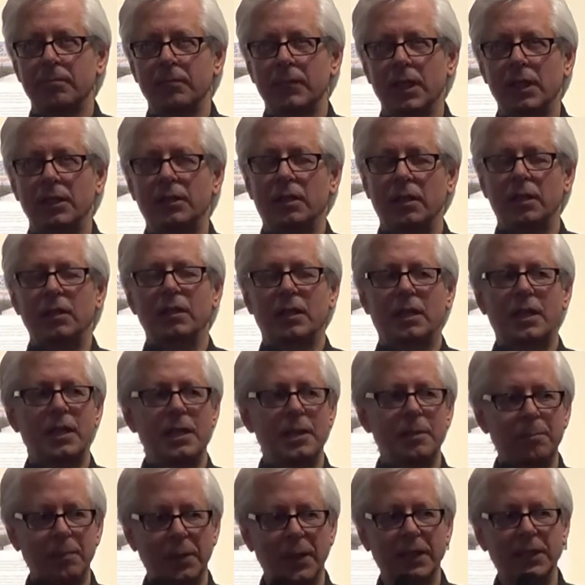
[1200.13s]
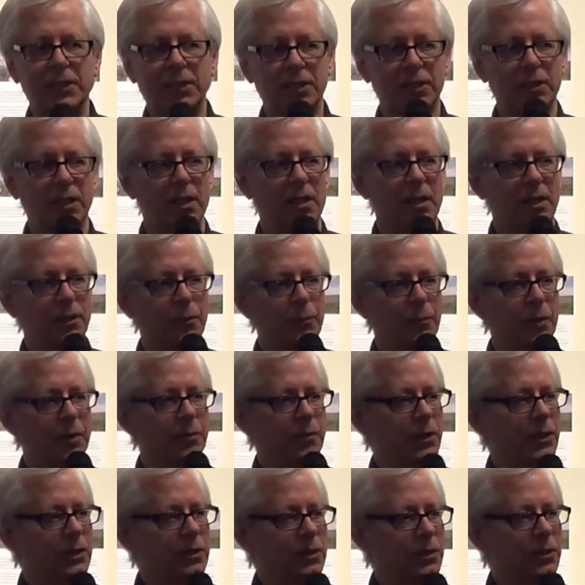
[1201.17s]
the key places along the
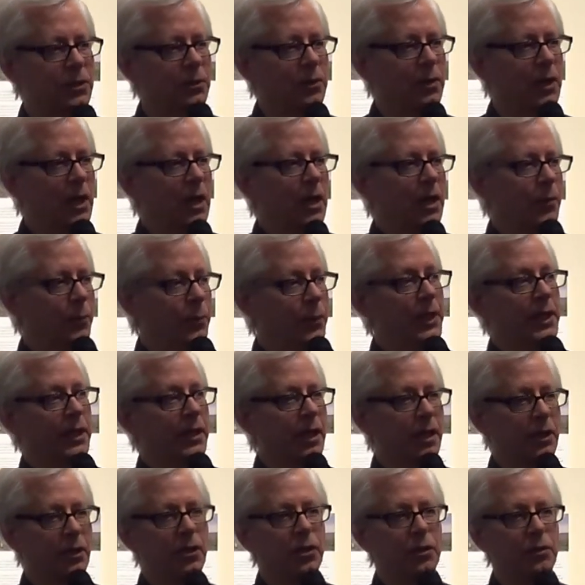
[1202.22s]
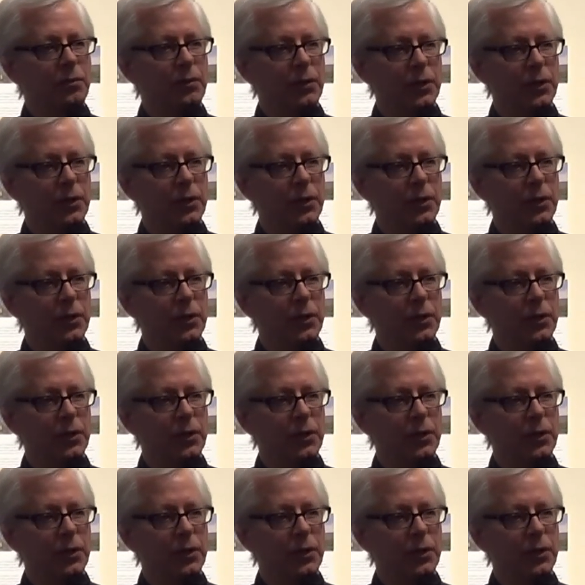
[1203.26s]
river to really get a good